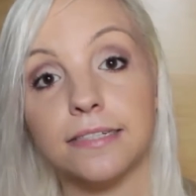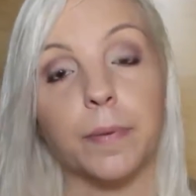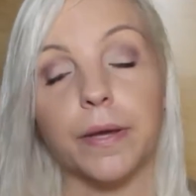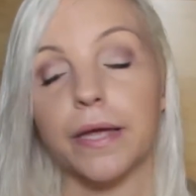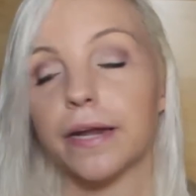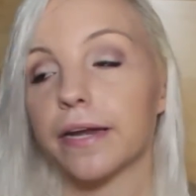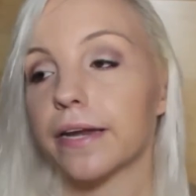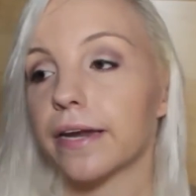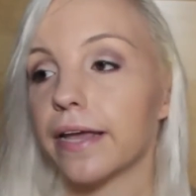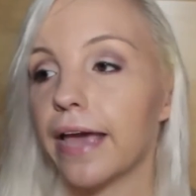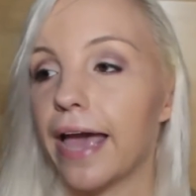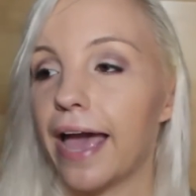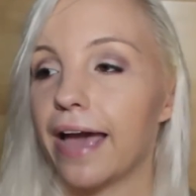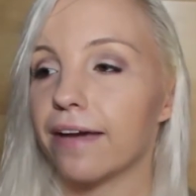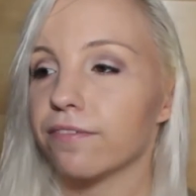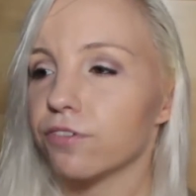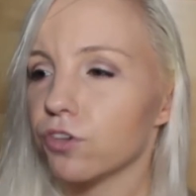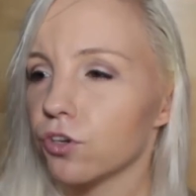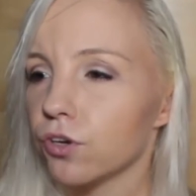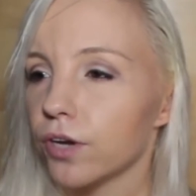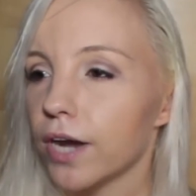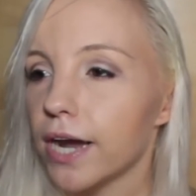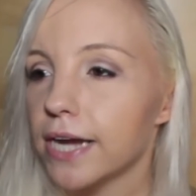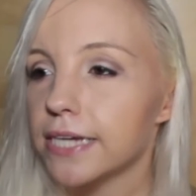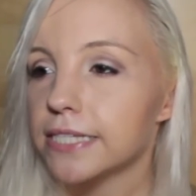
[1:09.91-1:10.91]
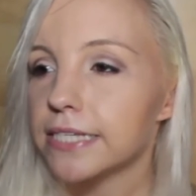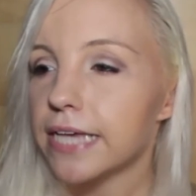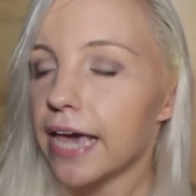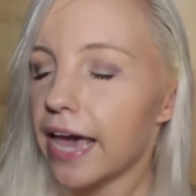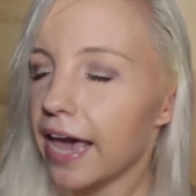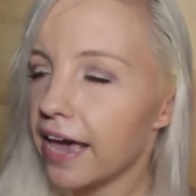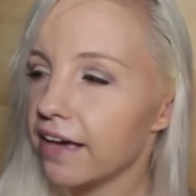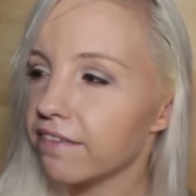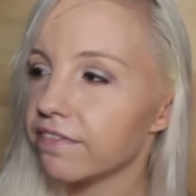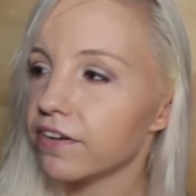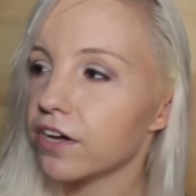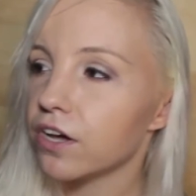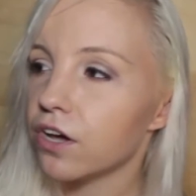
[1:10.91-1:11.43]
But have you guys
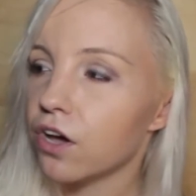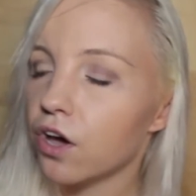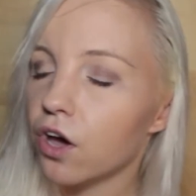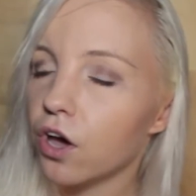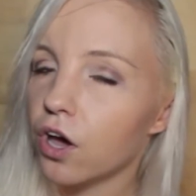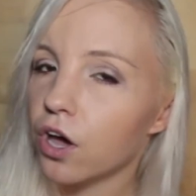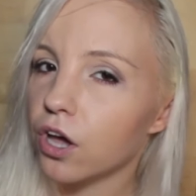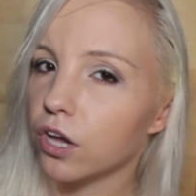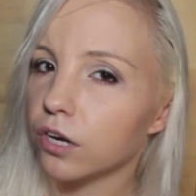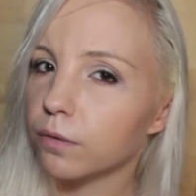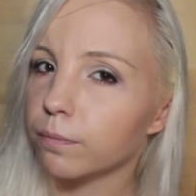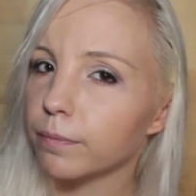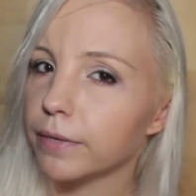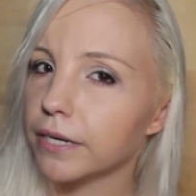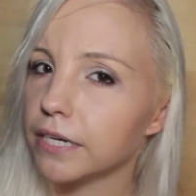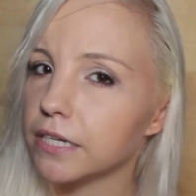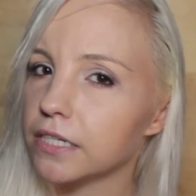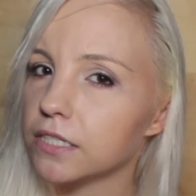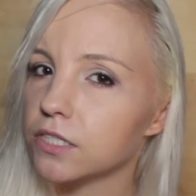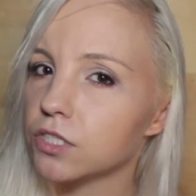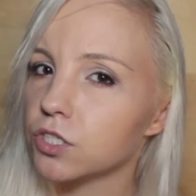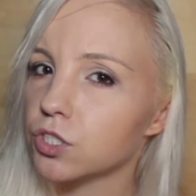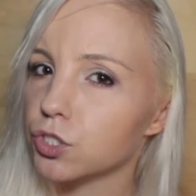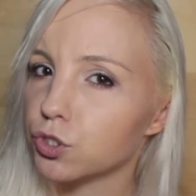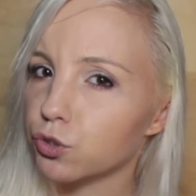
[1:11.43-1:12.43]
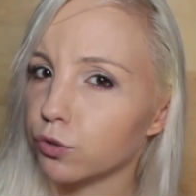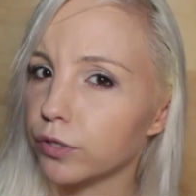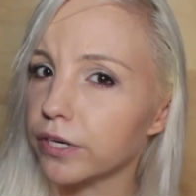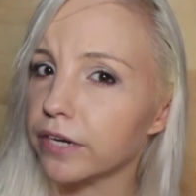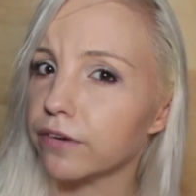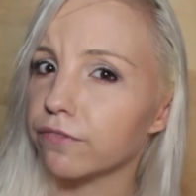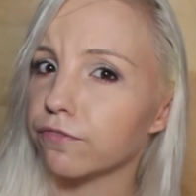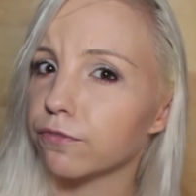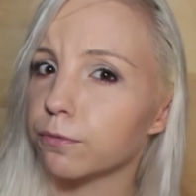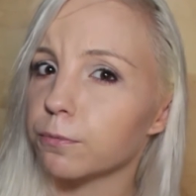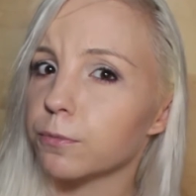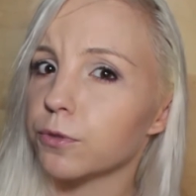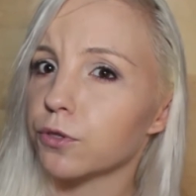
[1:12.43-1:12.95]
ever heard me
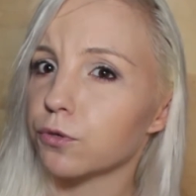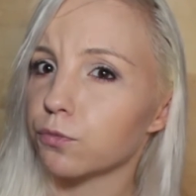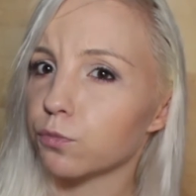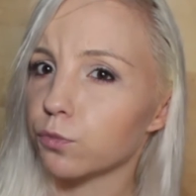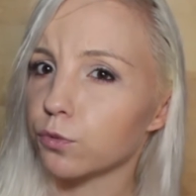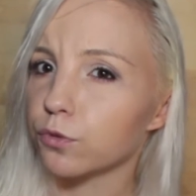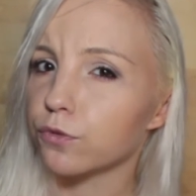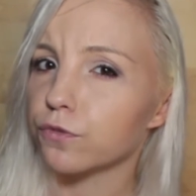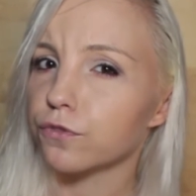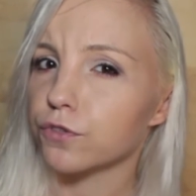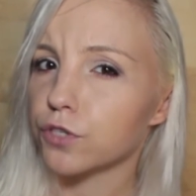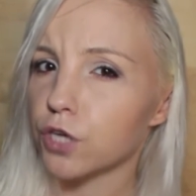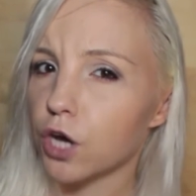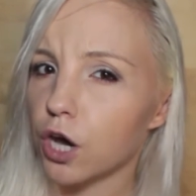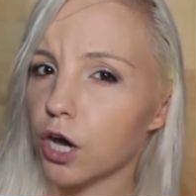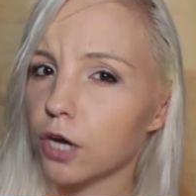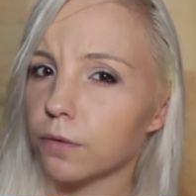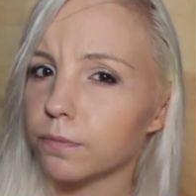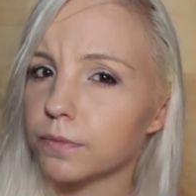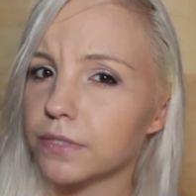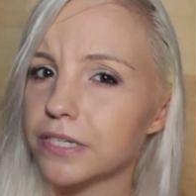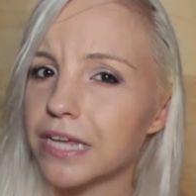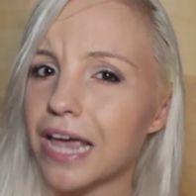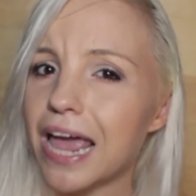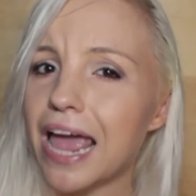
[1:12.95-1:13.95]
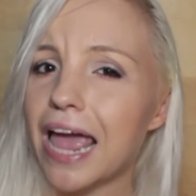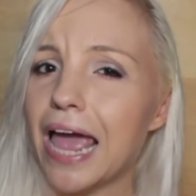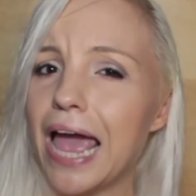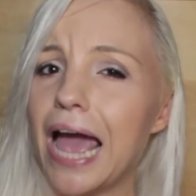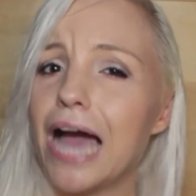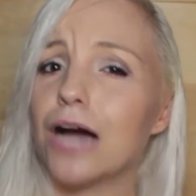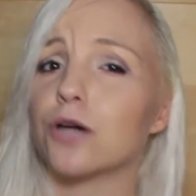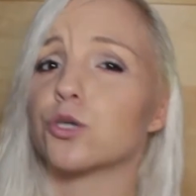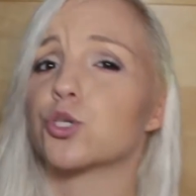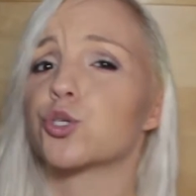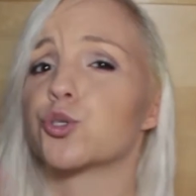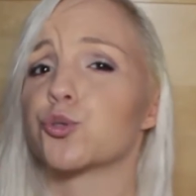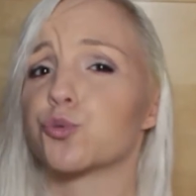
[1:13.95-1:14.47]
scream from the rooftops
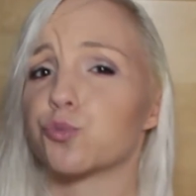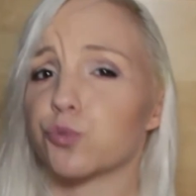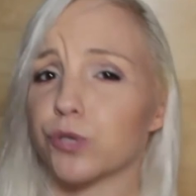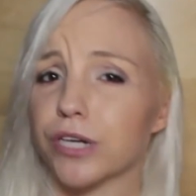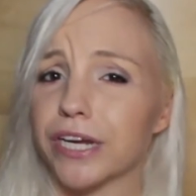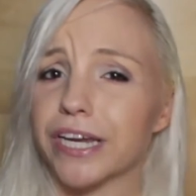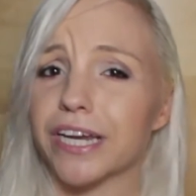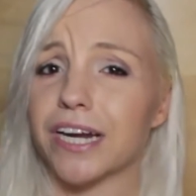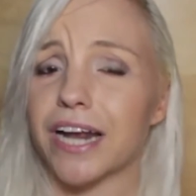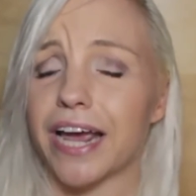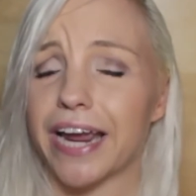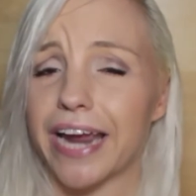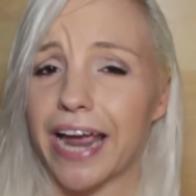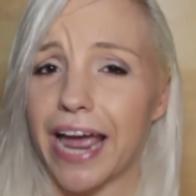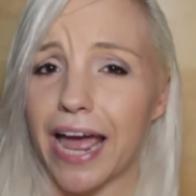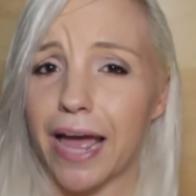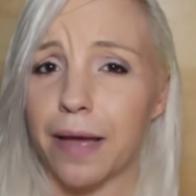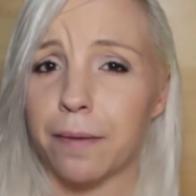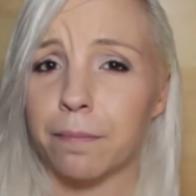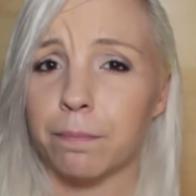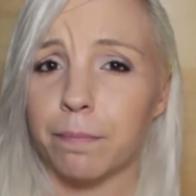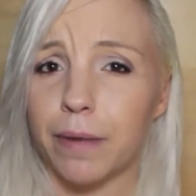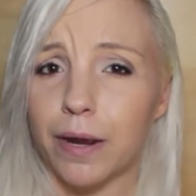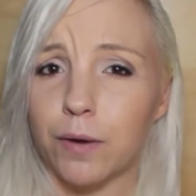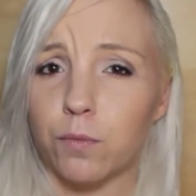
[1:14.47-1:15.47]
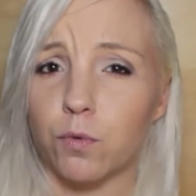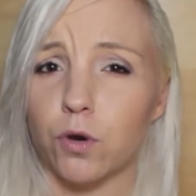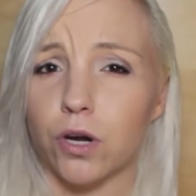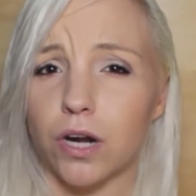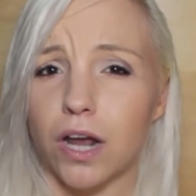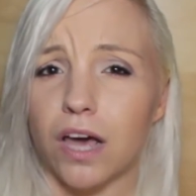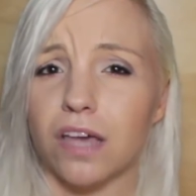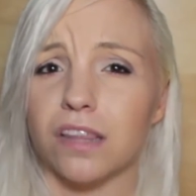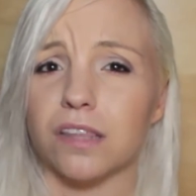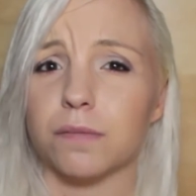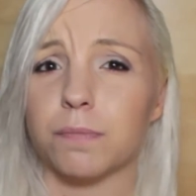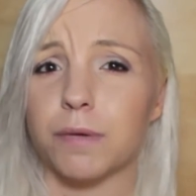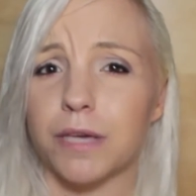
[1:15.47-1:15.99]
how triggered I am by what
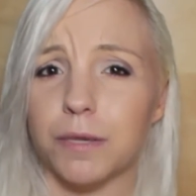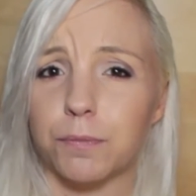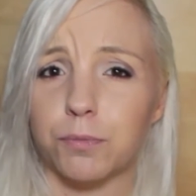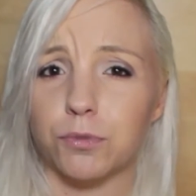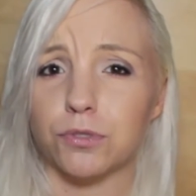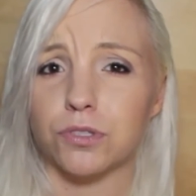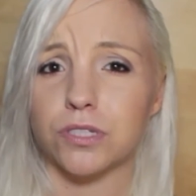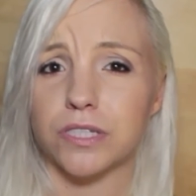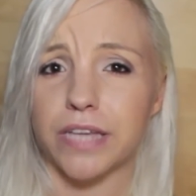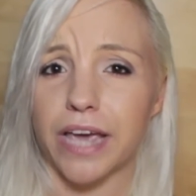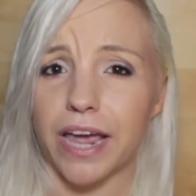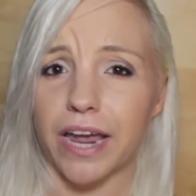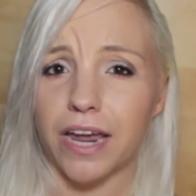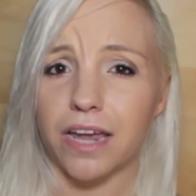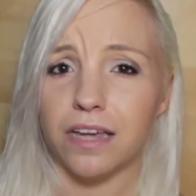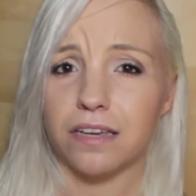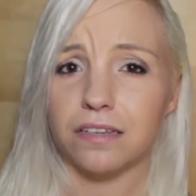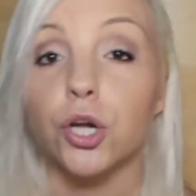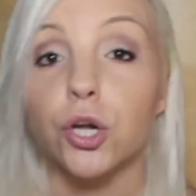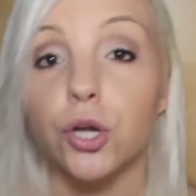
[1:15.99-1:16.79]
other people say?